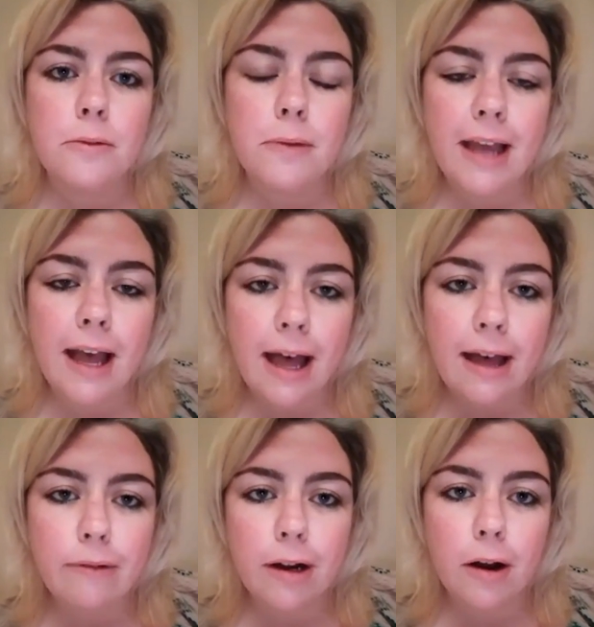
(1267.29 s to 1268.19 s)
we
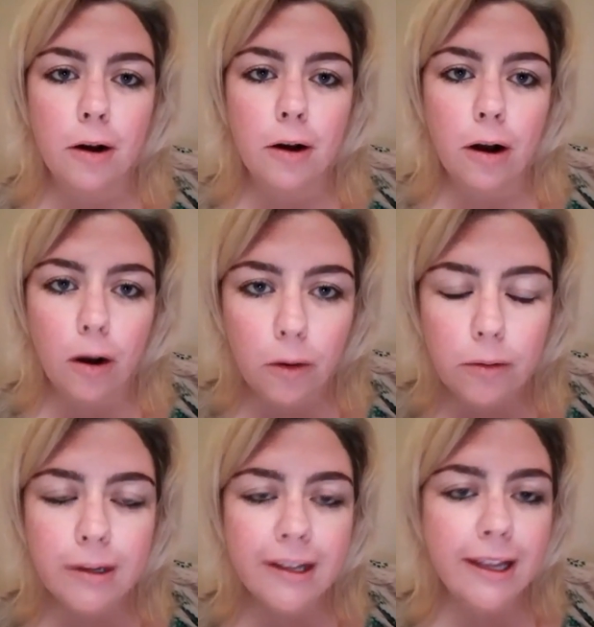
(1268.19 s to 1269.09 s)
have our
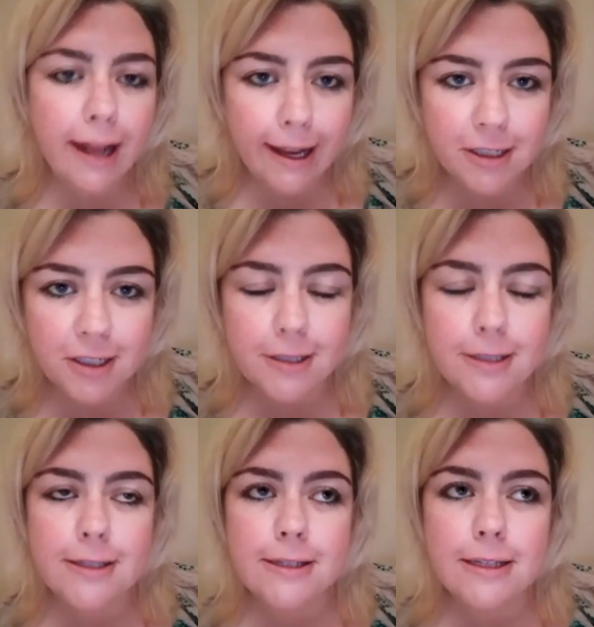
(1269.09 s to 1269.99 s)
own
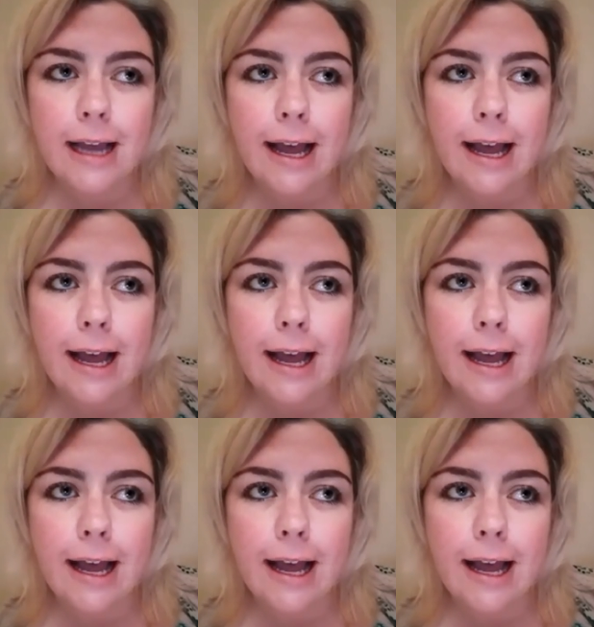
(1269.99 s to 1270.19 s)
connections,